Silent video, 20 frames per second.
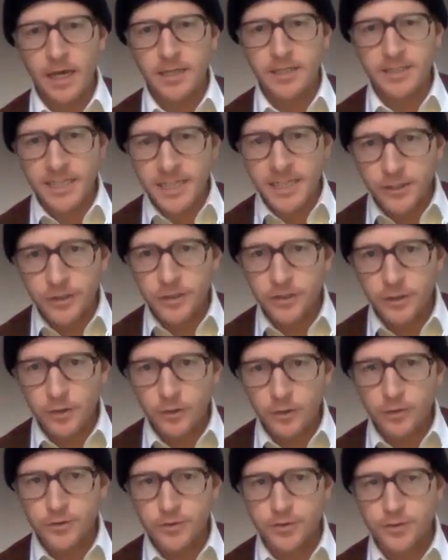Dieter,
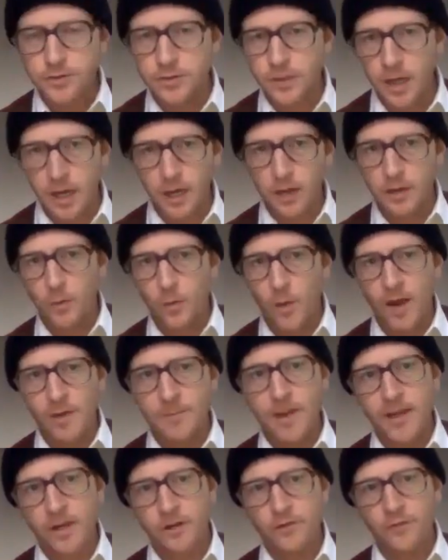who's the
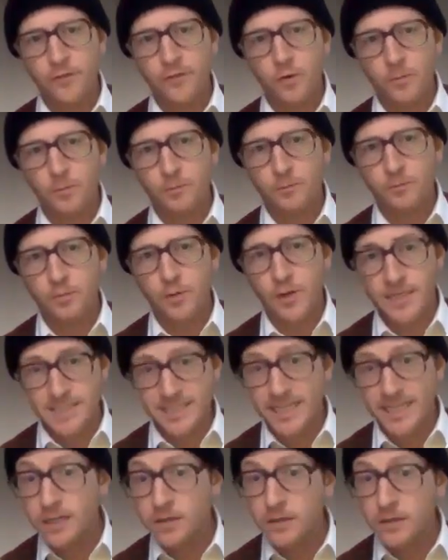winemaker for
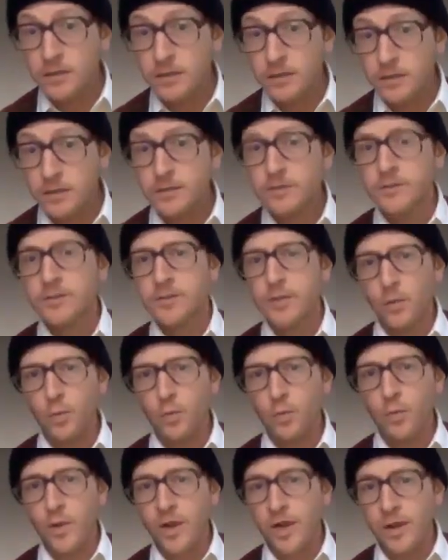Presqu'île.
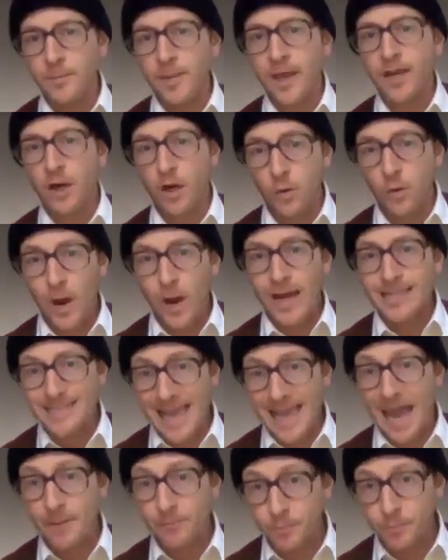So we make our wines
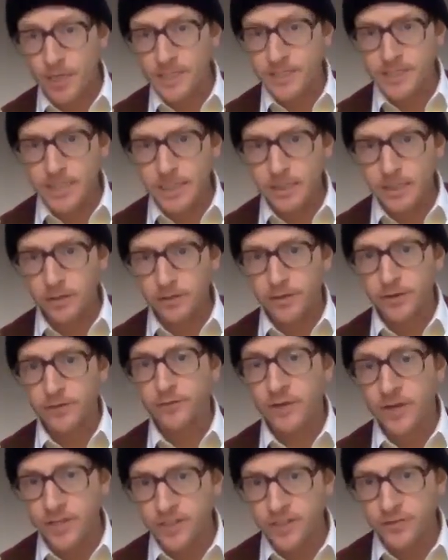at Presqu'île. They're
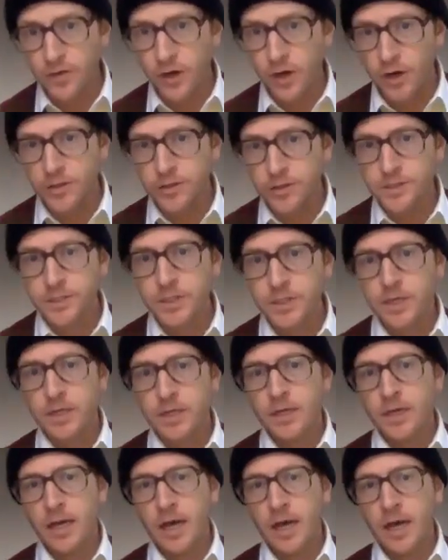friends of ours,
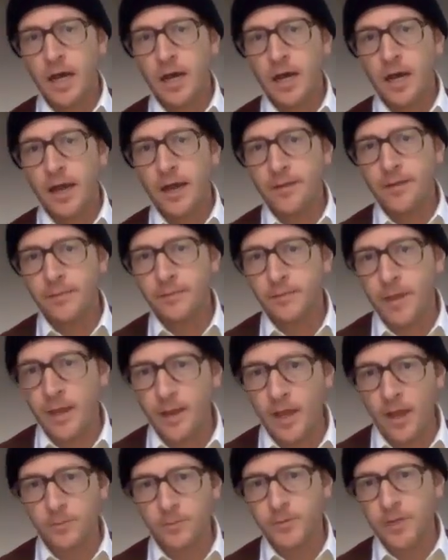and they
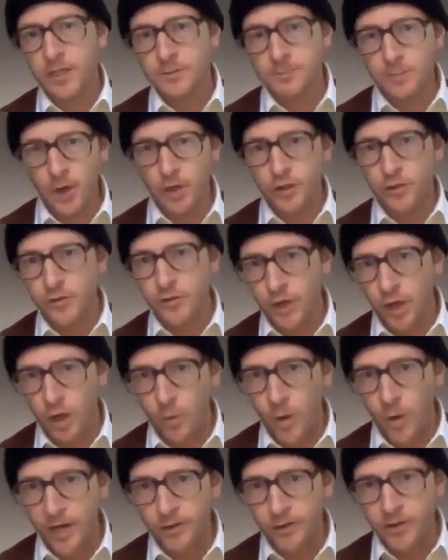helped us partner in our
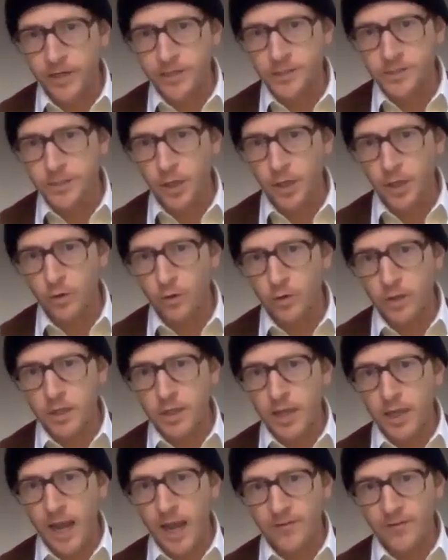winery. So
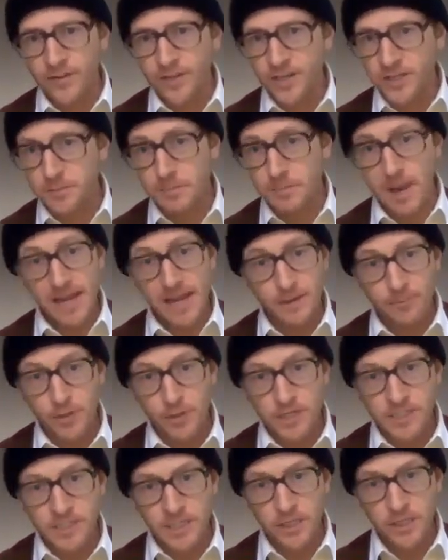everything's made at
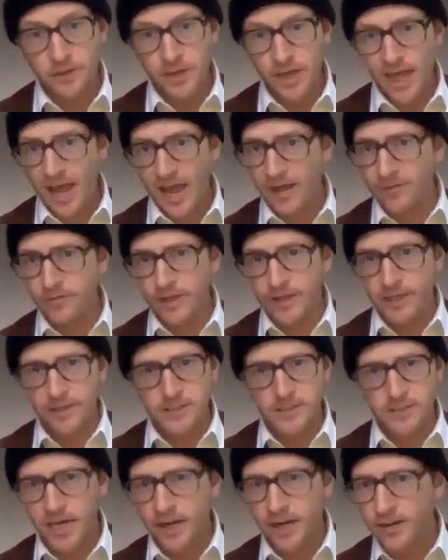Presqu'île. They have like a
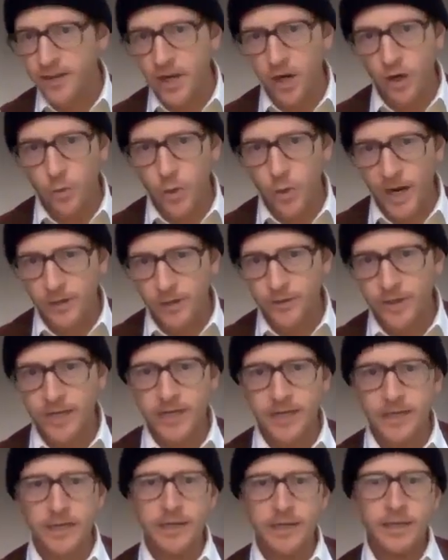state-of-the-art
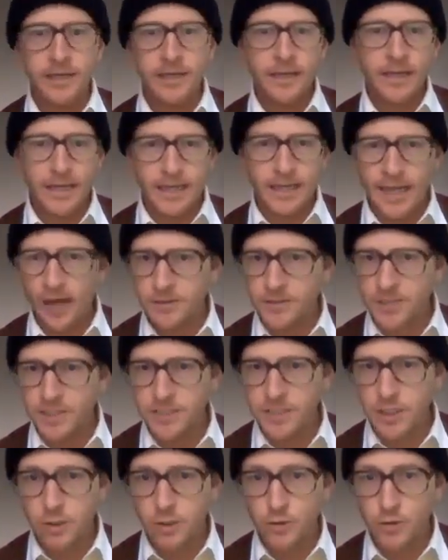winery. It allows us
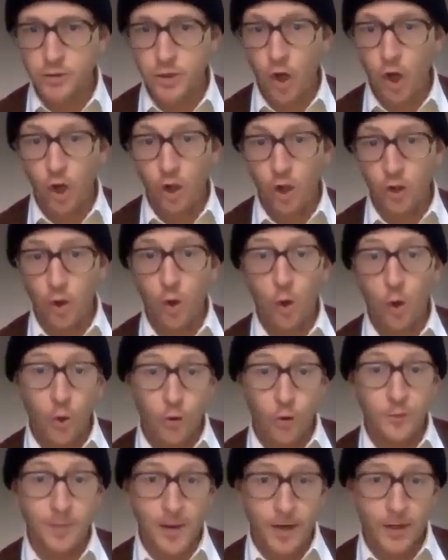to use all
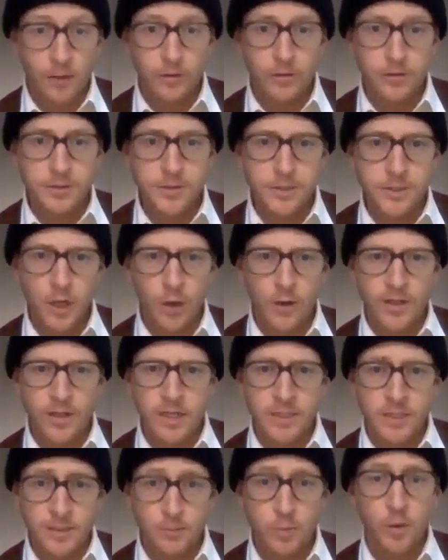old barrels. So
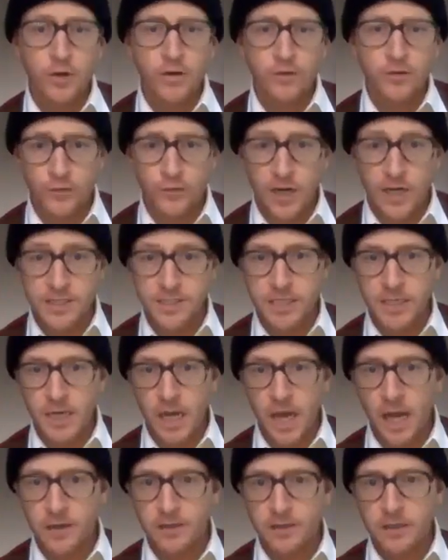it's important for us to
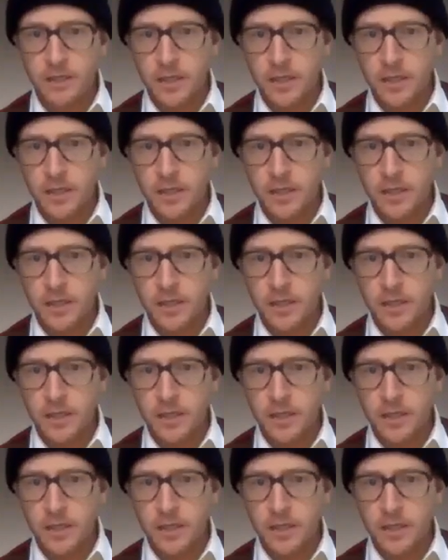not.